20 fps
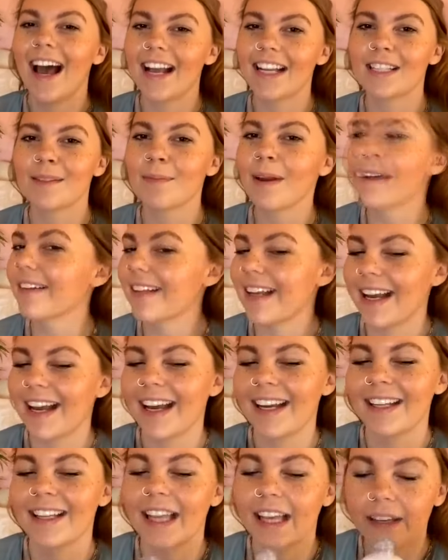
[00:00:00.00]
I smelled it.
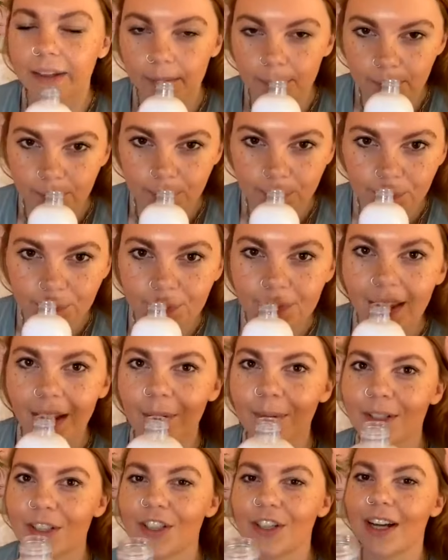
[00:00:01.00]
I like
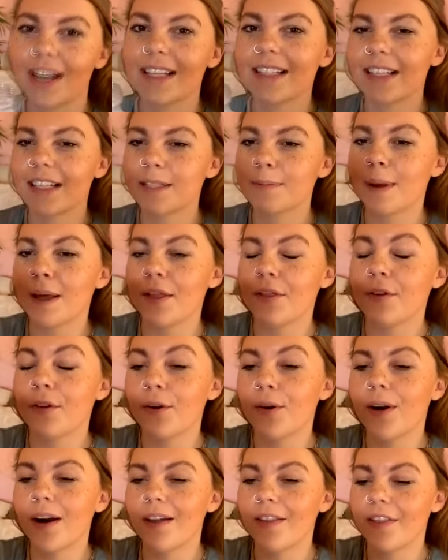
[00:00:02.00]
wish you guys could smell
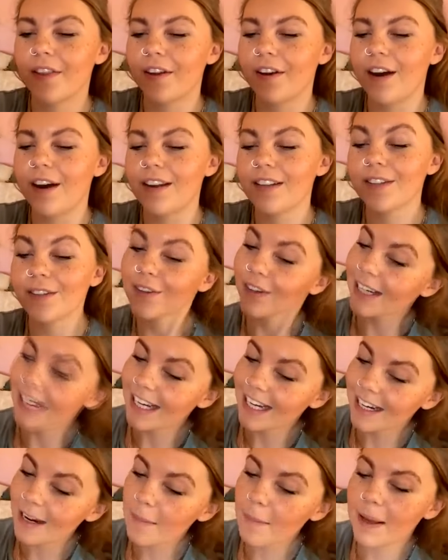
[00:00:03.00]
through the
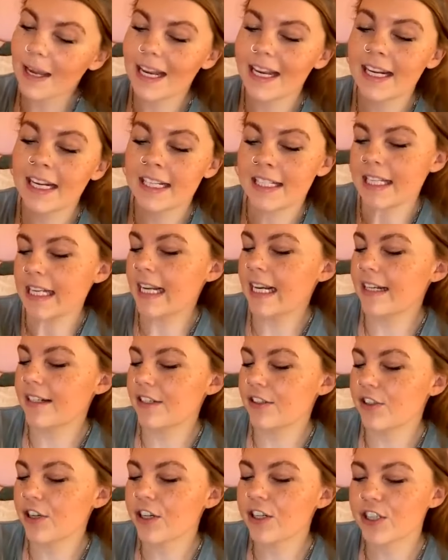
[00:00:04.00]
screen, but it is a
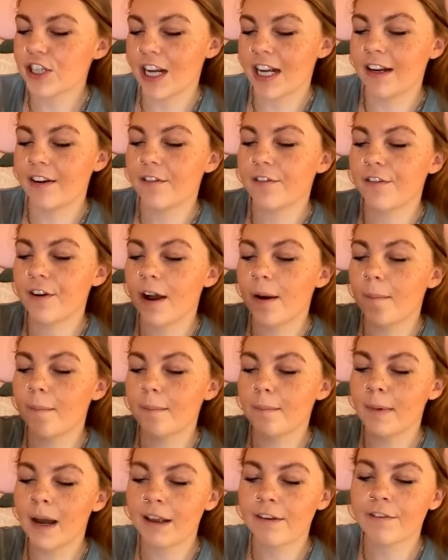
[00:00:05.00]
detergent
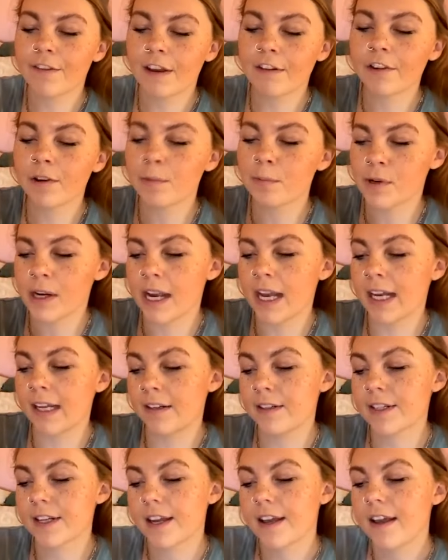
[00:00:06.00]
from my favorite
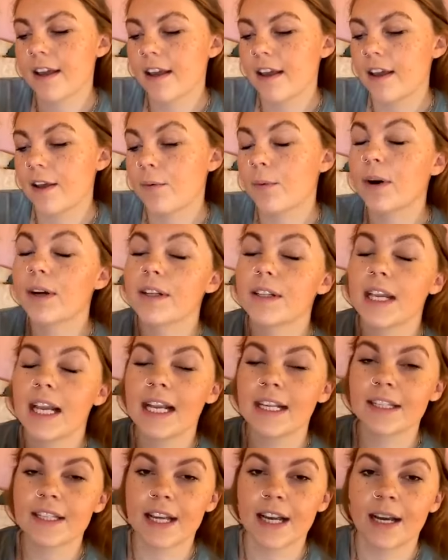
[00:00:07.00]
brand. Well,
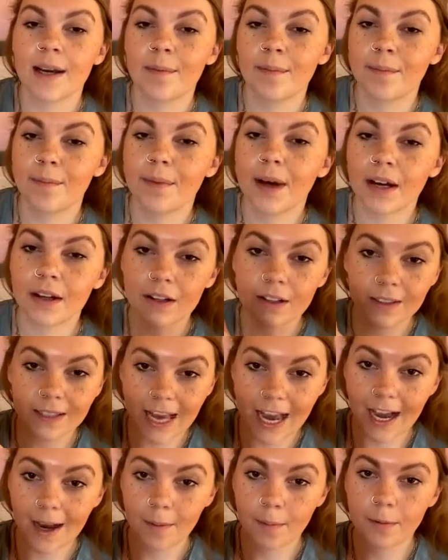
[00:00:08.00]
it's um, a
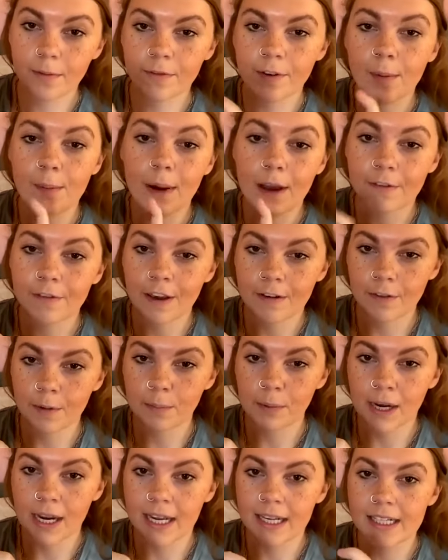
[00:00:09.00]
collab from my
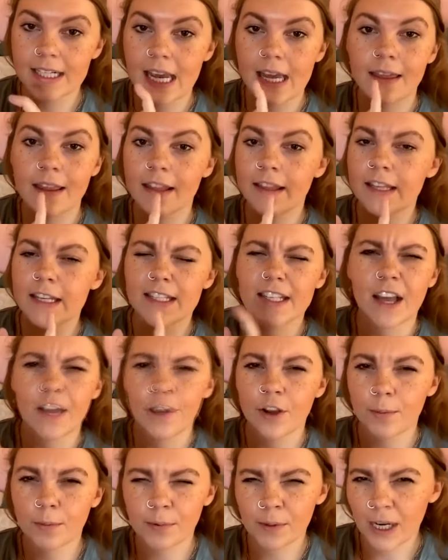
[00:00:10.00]
favorite brand and then this
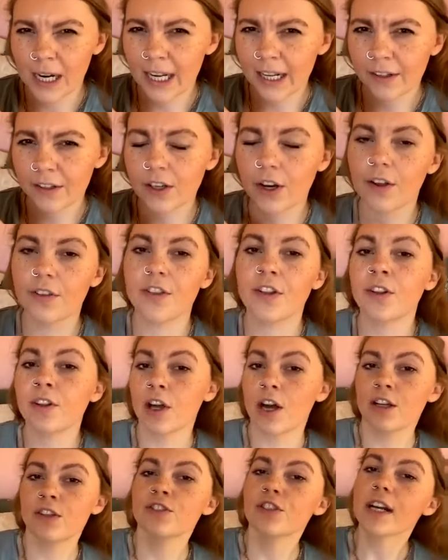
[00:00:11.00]
other brand called The
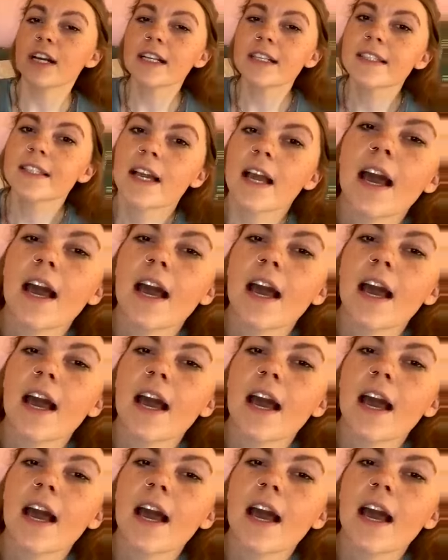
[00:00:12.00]
Laundress.